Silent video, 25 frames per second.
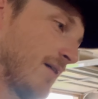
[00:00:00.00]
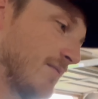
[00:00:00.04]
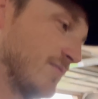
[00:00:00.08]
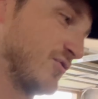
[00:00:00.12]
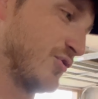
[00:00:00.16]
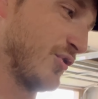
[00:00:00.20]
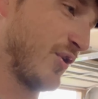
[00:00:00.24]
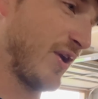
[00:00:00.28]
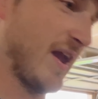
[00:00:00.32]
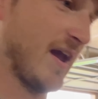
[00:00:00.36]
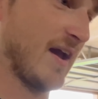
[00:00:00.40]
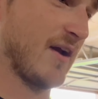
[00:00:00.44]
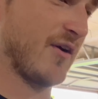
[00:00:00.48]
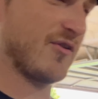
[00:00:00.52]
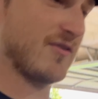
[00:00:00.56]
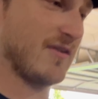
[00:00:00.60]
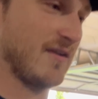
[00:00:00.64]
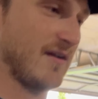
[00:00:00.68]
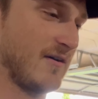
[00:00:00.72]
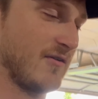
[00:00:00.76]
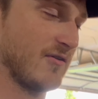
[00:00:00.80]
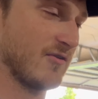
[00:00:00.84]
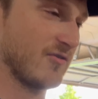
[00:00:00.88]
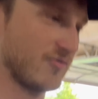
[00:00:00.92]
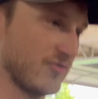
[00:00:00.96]
You can
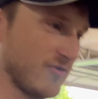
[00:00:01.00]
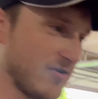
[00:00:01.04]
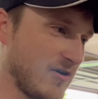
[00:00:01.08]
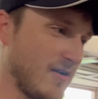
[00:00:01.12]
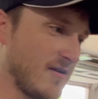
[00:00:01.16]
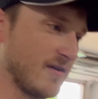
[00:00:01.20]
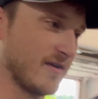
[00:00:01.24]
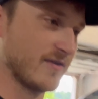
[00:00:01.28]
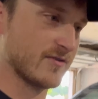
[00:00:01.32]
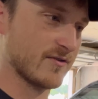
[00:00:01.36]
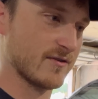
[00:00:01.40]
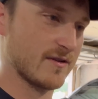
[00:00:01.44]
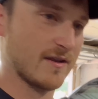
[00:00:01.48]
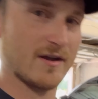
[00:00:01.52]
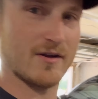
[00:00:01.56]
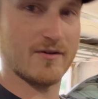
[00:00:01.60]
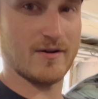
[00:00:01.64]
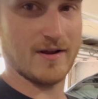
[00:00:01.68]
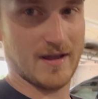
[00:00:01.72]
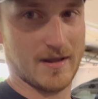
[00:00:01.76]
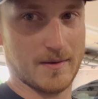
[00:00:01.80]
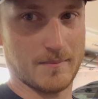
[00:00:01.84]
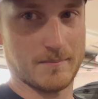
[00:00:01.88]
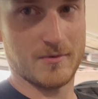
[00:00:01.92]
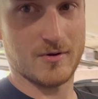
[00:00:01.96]
crawl under there
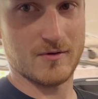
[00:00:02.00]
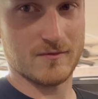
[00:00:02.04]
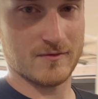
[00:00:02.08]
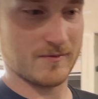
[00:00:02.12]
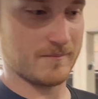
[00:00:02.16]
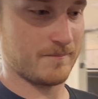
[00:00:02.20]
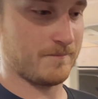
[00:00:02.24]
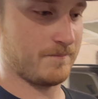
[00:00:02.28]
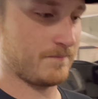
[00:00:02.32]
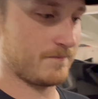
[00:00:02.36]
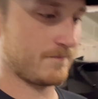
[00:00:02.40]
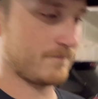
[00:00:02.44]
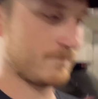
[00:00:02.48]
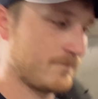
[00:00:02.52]
and move them.